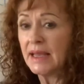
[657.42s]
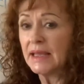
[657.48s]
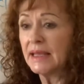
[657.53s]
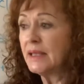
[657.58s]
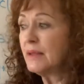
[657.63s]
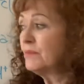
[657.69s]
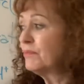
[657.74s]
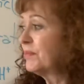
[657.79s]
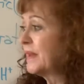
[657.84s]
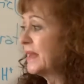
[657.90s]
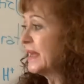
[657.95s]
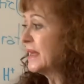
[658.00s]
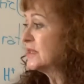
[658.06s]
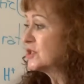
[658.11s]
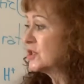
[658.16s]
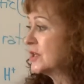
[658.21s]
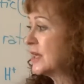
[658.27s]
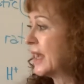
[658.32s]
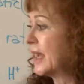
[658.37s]
In
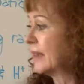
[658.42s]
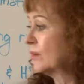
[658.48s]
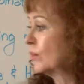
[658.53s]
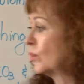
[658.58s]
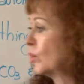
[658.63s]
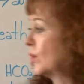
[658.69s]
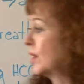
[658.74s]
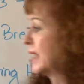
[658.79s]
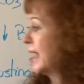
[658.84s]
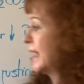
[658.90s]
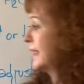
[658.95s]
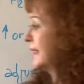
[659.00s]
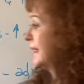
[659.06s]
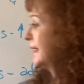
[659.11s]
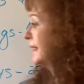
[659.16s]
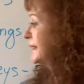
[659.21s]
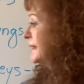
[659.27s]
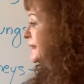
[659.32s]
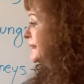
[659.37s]
pH 9, we are
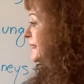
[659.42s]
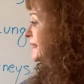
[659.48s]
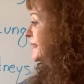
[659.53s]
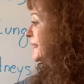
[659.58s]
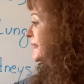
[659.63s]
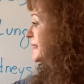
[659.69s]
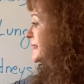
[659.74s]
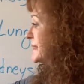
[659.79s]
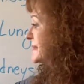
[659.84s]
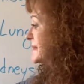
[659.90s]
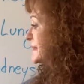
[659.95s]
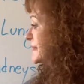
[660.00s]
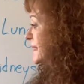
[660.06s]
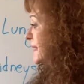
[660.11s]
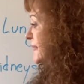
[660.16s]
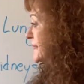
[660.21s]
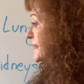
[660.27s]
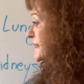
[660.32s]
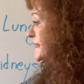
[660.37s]
in this
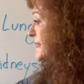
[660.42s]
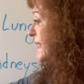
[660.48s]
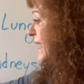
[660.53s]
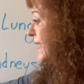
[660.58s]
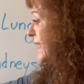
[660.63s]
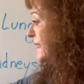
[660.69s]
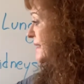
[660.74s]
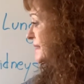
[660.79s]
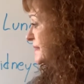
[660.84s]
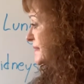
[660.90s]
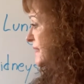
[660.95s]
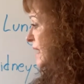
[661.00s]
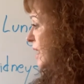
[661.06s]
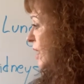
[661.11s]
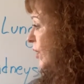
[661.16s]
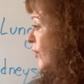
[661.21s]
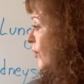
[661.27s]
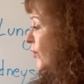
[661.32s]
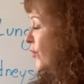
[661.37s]
size
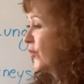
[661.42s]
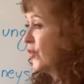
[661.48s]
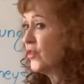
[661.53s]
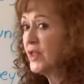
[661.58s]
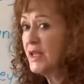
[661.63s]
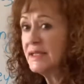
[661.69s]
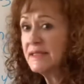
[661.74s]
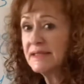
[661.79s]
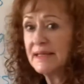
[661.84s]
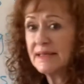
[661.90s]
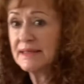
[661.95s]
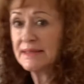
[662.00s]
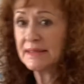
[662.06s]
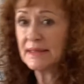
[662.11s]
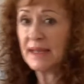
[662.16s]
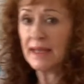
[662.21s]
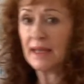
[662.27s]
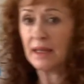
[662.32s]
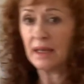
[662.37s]
of this
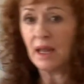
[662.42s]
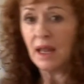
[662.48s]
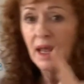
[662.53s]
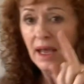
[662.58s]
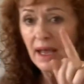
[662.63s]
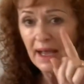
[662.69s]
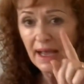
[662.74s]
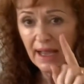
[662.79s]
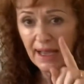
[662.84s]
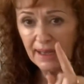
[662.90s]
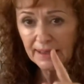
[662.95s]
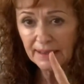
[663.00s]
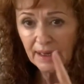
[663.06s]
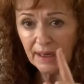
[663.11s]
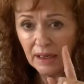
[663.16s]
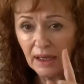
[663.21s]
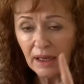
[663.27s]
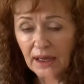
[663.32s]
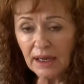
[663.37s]
scale, and
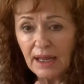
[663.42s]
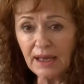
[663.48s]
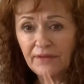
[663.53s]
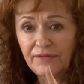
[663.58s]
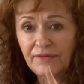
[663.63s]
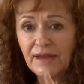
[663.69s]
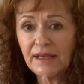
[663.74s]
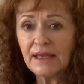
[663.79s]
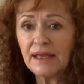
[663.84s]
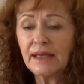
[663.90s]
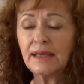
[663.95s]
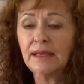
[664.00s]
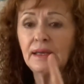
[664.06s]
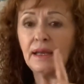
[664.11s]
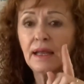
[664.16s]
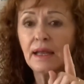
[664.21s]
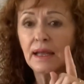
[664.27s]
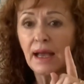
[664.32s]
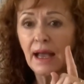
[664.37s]
graphing
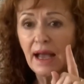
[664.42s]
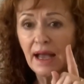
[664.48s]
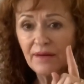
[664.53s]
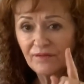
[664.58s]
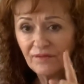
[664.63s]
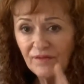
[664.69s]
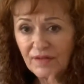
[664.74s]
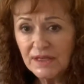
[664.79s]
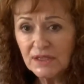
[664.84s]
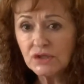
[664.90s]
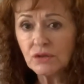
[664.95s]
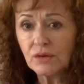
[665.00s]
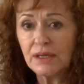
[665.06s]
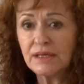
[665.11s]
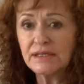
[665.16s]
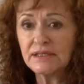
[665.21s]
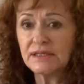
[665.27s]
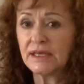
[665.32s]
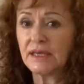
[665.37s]
and
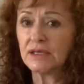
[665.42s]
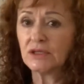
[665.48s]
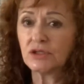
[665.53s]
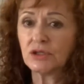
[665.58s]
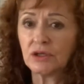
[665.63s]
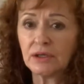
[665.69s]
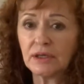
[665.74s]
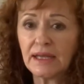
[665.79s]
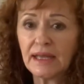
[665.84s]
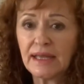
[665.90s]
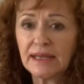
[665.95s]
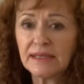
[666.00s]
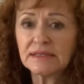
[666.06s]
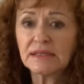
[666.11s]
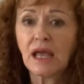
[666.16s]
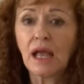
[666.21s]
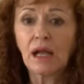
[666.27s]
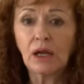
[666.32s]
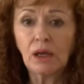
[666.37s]
visualization is
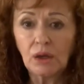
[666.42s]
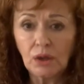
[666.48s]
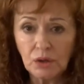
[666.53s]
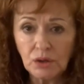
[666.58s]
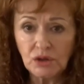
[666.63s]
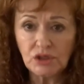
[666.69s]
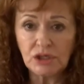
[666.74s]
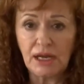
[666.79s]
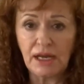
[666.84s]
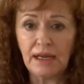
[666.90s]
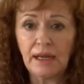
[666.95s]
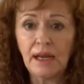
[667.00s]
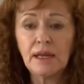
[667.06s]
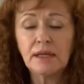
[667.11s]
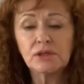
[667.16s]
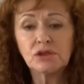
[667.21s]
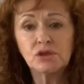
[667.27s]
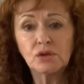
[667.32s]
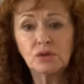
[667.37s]
crucial
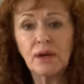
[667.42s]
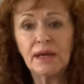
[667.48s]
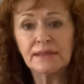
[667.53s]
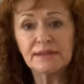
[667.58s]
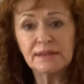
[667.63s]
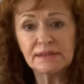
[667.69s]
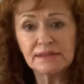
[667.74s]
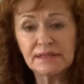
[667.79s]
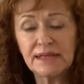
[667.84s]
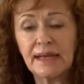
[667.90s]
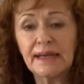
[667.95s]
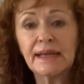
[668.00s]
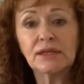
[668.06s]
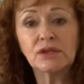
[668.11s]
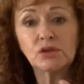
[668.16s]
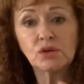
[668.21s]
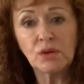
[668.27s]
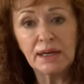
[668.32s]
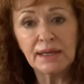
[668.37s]
to understand
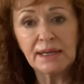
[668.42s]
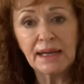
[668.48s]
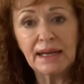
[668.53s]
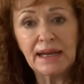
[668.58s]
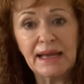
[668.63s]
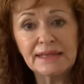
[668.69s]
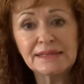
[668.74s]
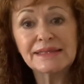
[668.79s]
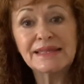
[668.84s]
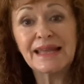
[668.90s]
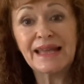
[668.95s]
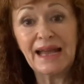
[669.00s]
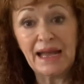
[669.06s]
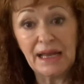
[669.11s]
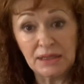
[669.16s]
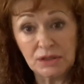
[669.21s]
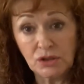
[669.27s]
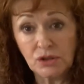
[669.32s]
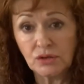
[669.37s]
and to analyze the
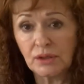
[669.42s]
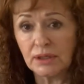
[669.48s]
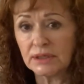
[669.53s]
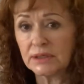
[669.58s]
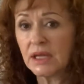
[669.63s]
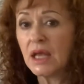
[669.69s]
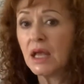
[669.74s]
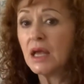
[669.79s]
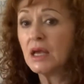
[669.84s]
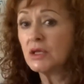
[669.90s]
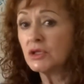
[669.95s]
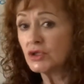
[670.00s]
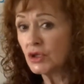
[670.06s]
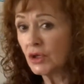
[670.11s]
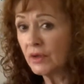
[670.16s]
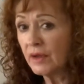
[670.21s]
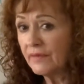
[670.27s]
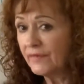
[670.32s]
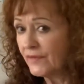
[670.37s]
answers.
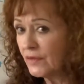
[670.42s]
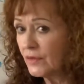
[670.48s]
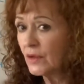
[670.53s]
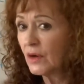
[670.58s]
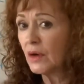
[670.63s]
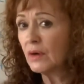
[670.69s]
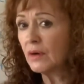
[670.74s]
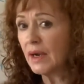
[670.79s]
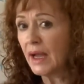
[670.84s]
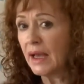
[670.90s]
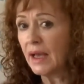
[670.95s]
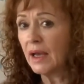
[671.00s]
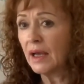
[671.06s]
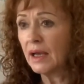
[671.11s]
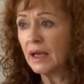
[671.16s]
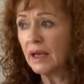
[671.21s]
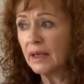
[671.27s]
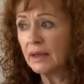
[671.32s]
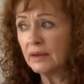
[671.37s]
So if you
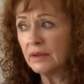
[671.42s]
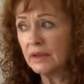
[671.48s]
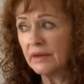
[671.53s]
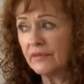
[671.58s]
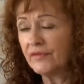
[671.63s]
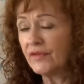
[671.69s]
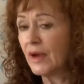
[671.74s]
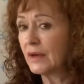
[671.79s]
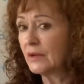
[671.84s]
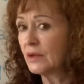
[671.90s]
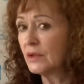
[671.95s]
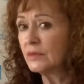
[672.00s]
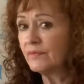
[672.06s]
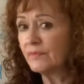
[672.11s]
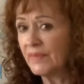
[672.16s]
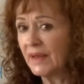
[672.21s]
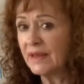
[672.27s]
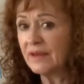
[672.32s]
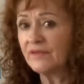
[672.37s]
are
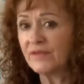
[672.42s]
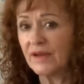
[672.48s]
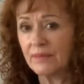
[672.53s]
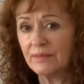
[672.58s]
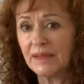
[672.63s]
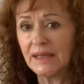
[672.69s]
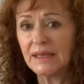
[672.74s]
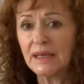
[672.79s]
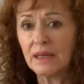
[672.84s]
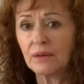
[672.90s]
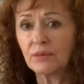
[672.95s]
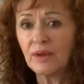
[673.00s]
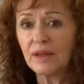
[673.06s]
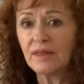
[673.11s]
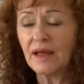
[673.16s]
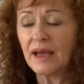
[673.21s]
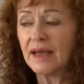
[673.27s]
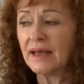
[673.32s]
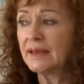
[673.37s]
not very familiar with
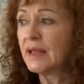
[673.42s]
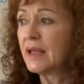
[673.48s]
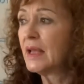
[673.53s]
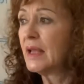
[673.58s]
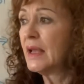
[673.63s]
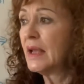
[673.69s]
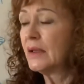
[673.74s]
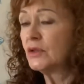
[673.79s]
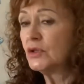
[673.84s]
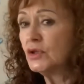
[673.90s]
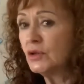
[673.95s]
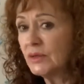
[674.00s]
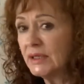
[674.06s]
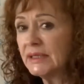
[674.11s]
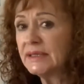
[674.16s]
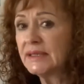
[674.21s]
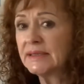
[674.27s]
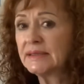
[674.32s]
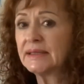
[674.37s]
that,
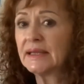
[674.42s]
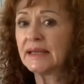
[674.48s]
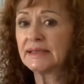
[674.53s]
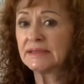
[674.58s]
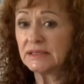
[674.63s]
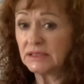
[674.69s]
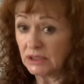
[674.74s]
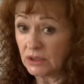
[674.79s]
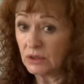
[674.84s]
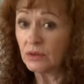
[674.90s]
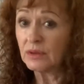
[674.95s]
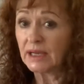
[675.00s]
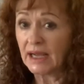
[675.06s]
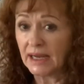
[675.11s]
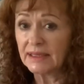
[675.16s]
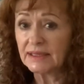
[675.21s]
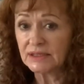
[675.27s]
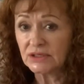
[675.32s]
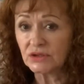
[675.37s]
during the test you
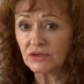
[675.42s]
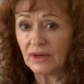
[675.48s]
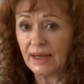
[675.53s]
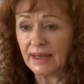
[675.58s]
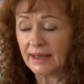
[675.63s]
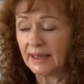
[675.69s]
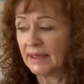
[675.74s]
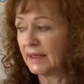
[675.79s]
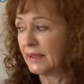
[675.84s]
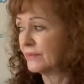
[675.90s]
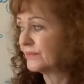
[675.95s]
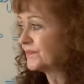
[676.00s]
can struggle.